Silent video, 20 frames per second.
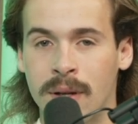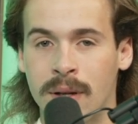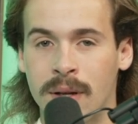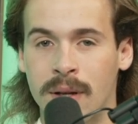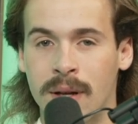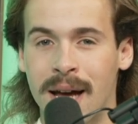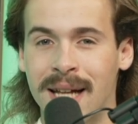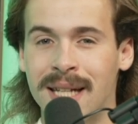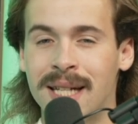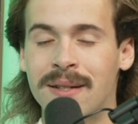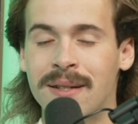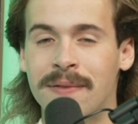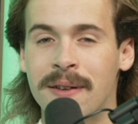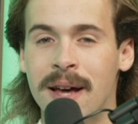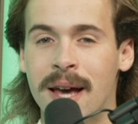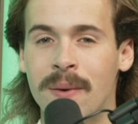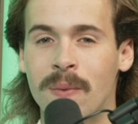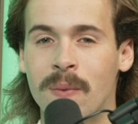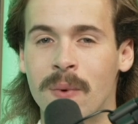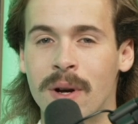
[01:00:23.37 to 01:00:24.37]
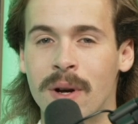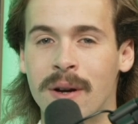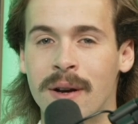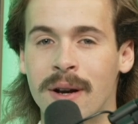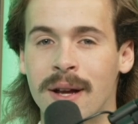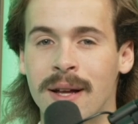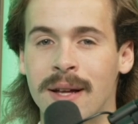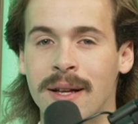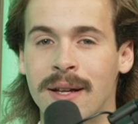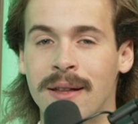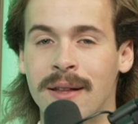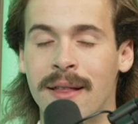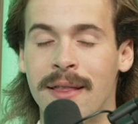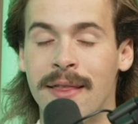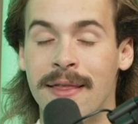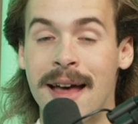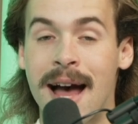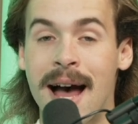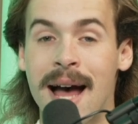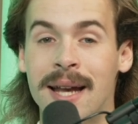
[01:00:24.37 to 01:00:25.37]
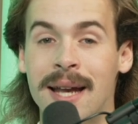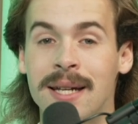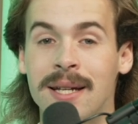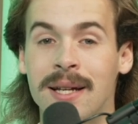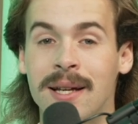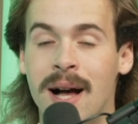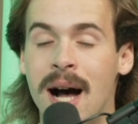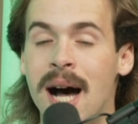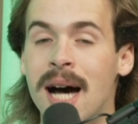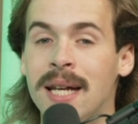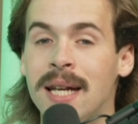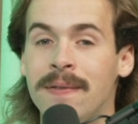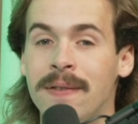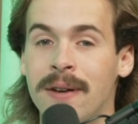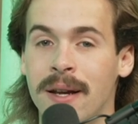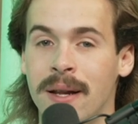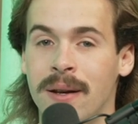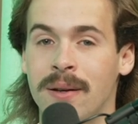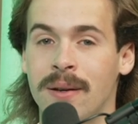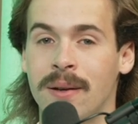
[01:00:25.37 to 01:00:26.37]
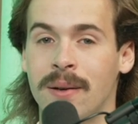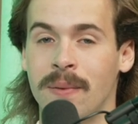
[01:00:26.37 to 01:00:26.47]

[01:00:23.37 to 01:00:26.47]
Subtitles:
Identify where that confident